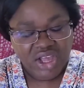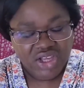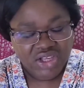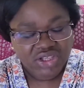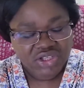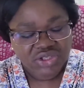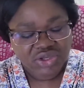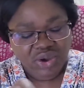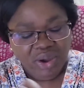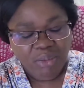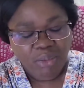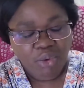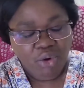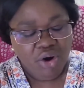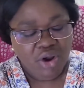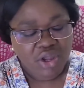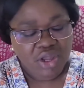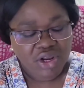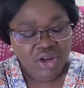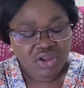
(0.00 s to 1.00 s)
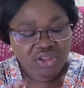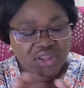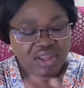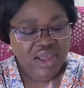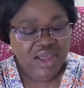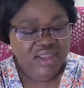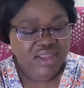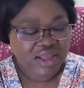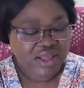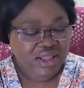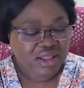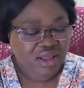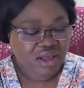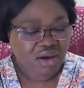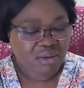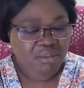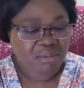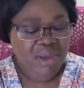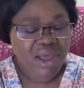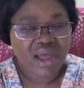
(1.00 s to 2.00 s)
So I'm working on that. I'll
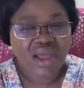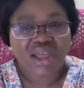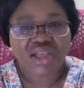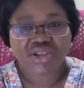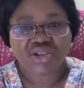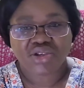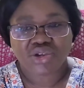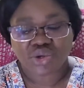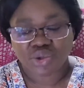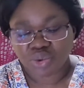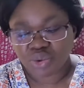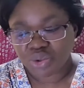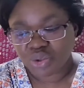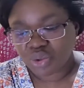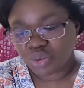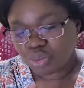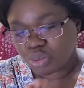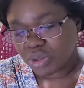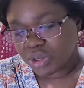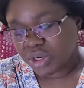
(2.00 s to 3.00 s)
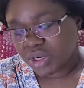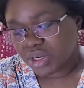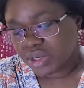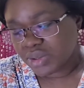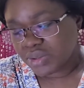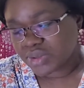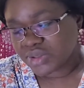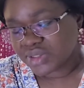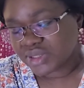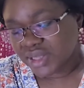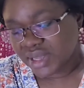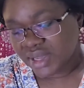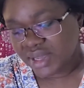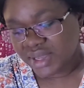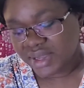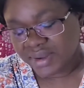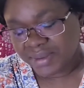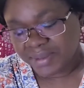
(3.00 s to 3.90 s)
come back and show you what it looks like.